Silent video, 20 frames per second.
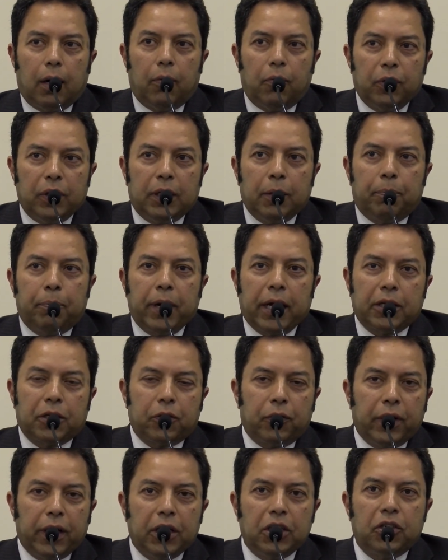with the
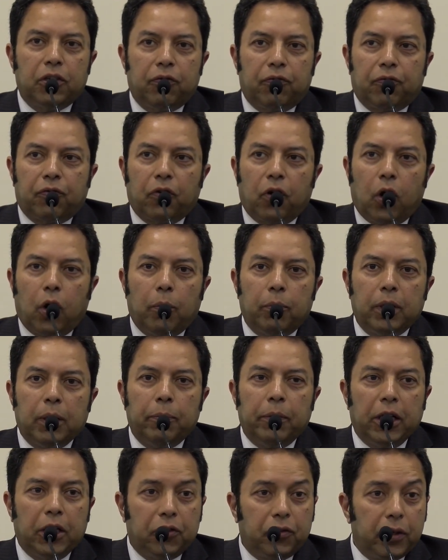patronage from the
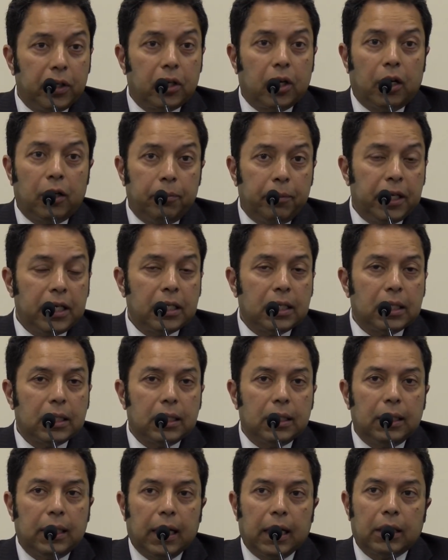military
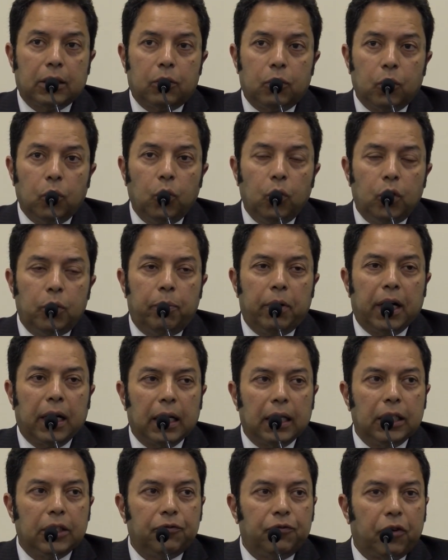governments that ruled
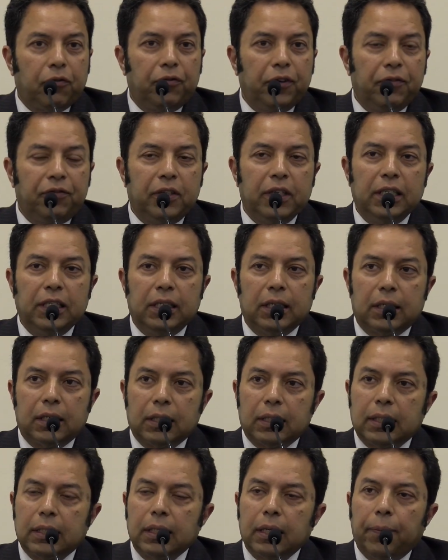Bangladesh for 15
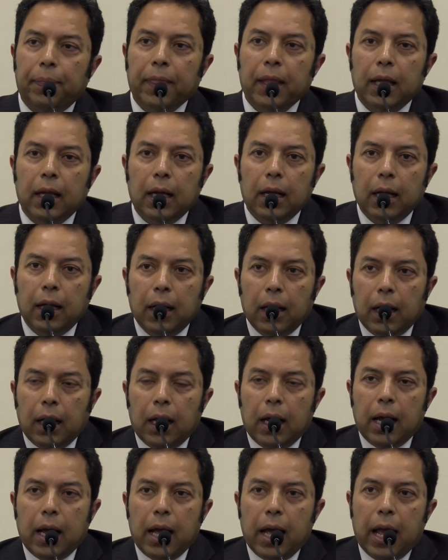years.
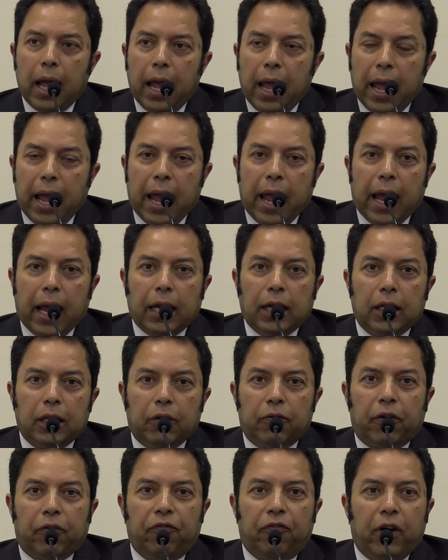And they
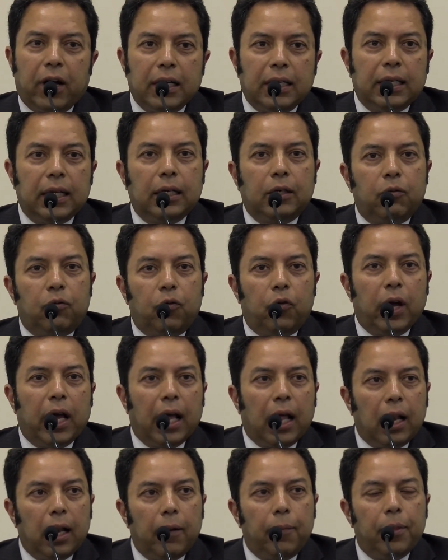were funded
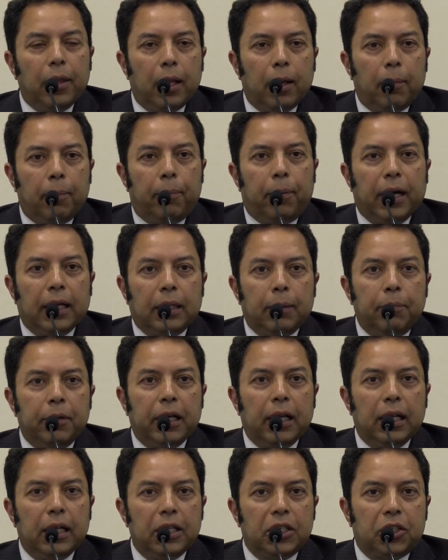well by the
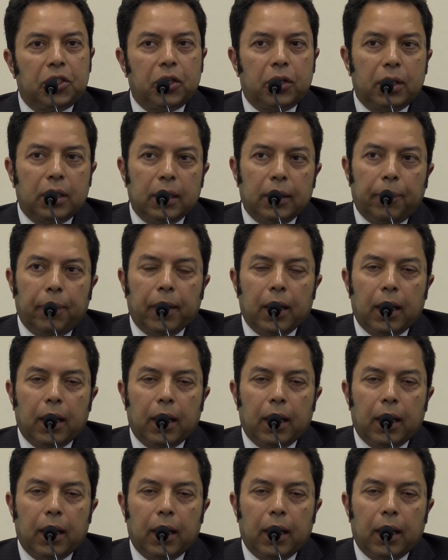Middle Eastern